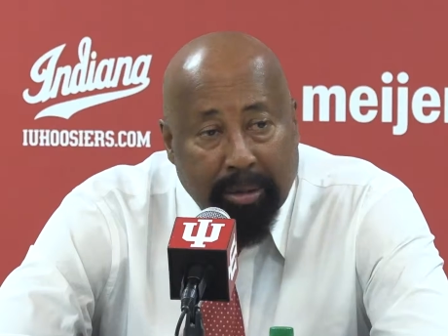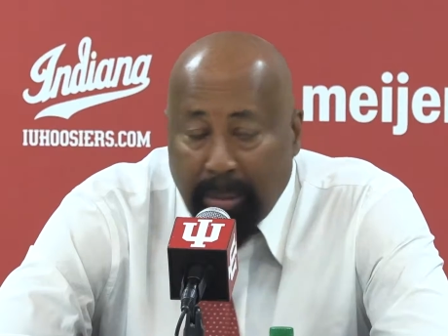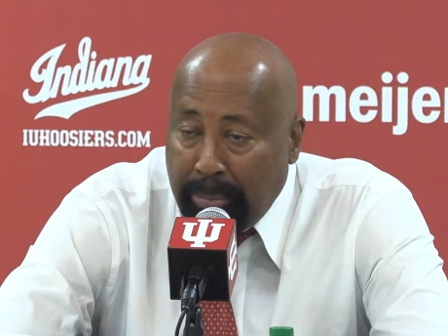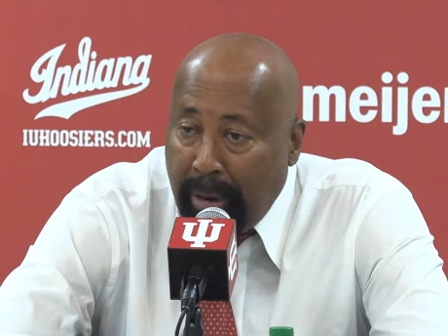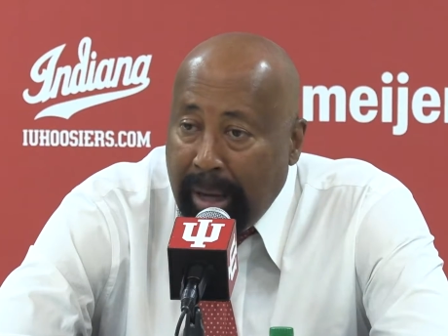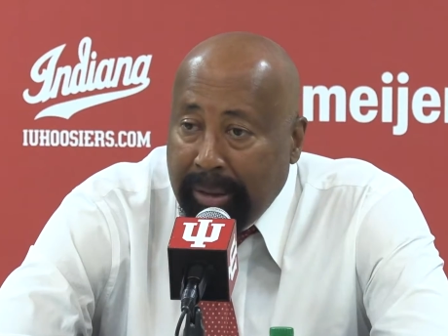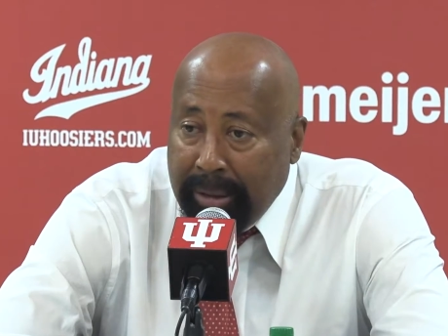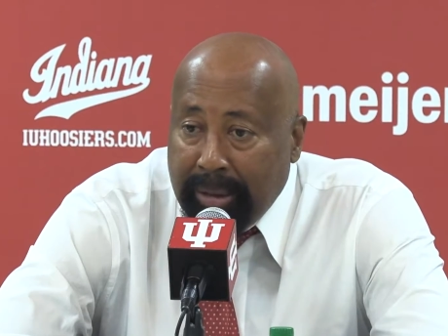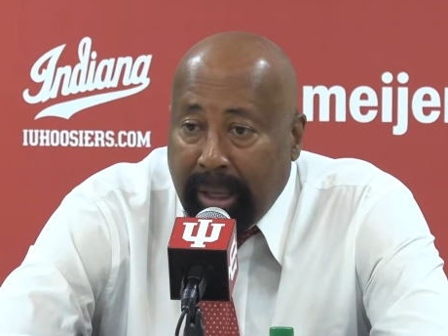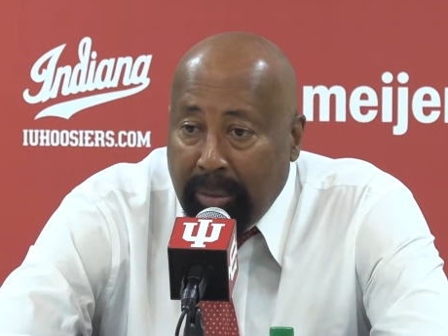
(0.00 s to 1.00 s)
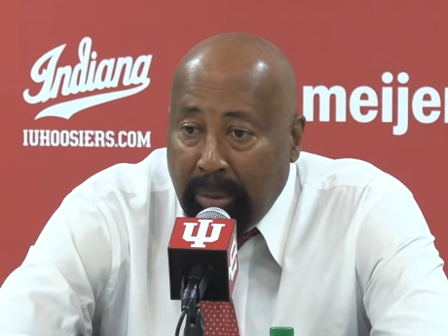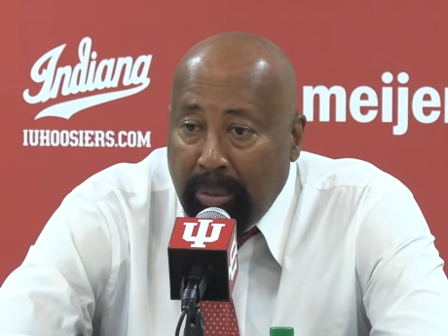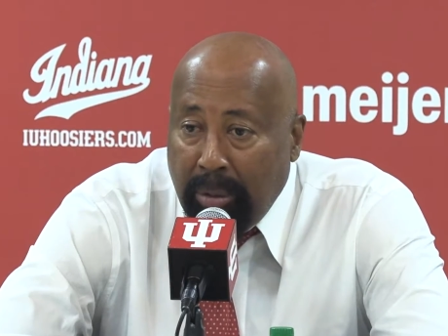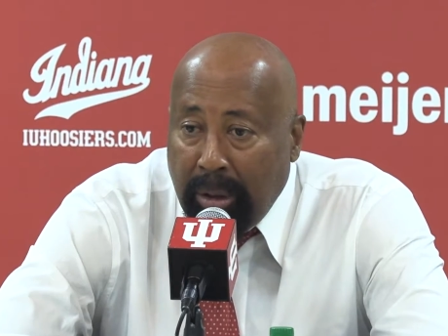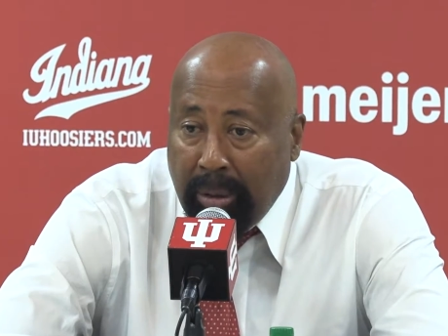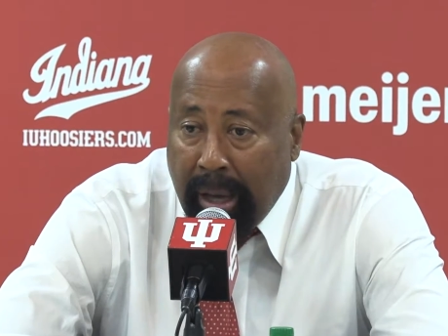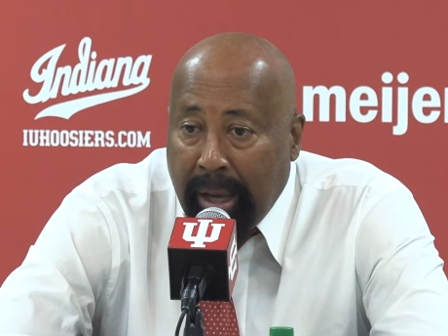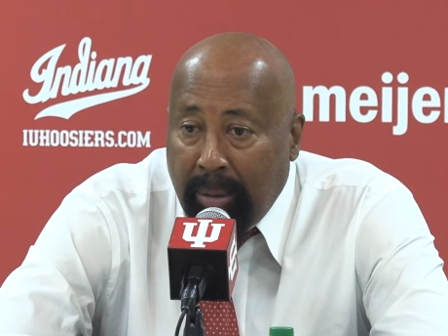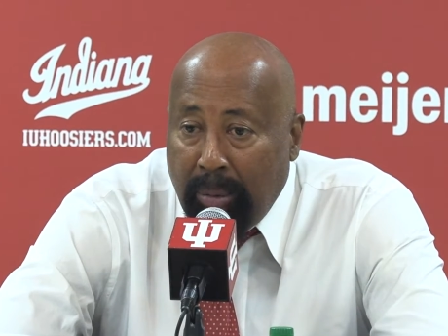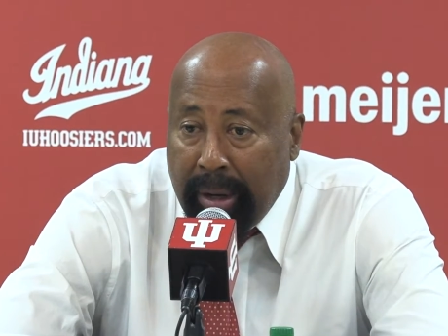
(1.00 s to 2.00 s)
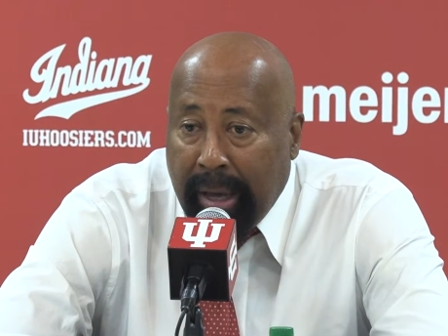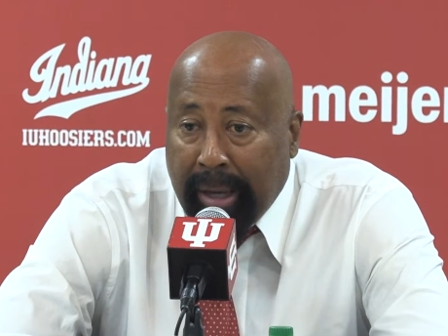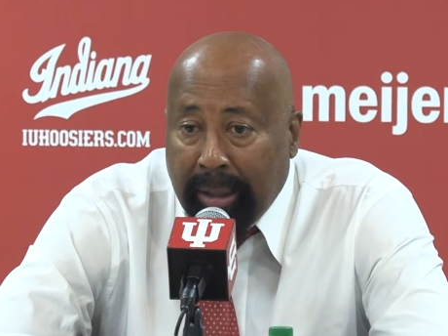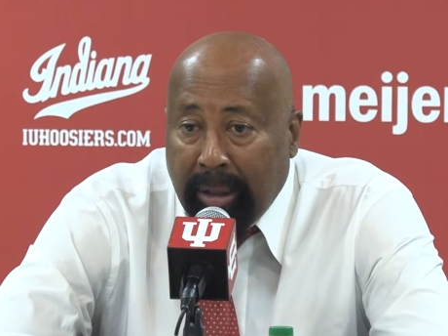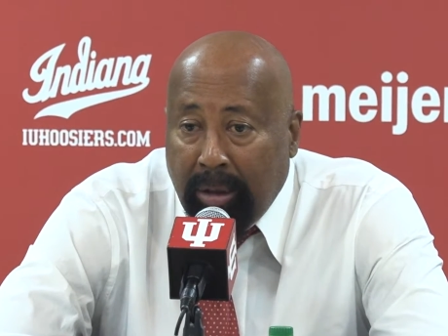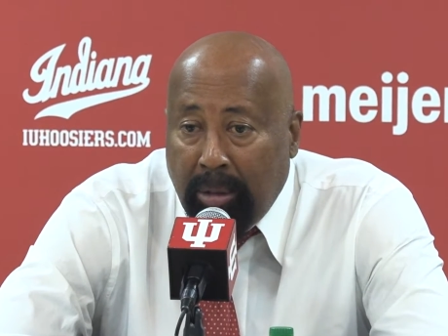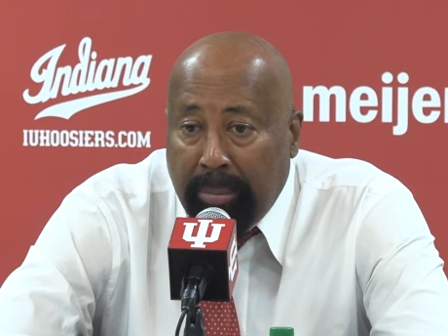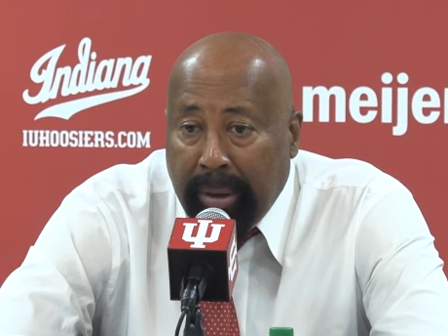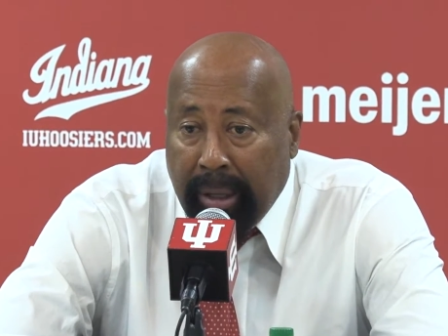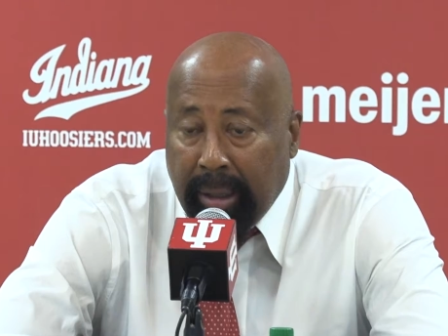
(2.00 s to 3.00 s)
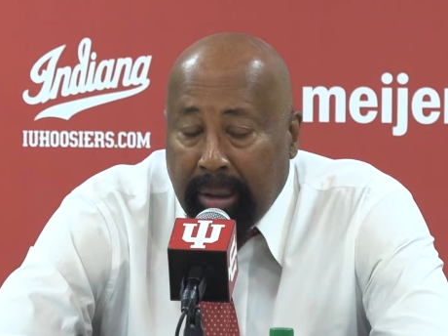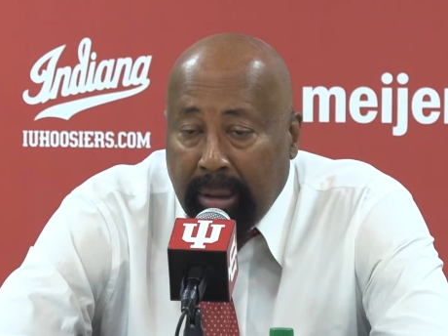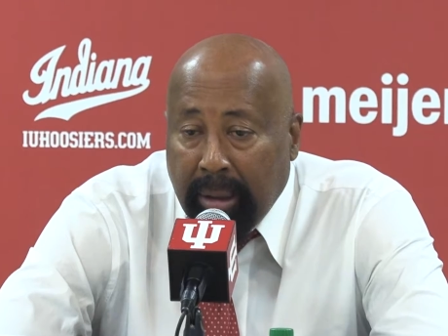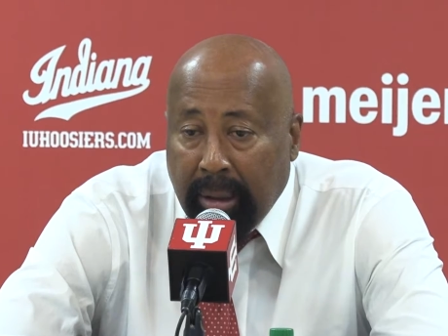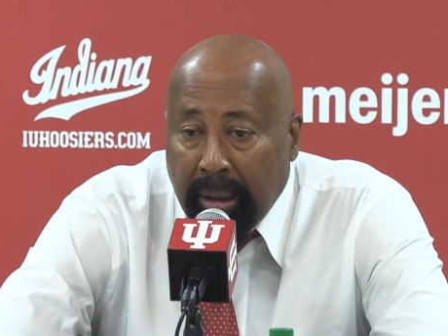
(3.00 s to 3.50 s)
It was the practice that we really kind of went at it a little bit and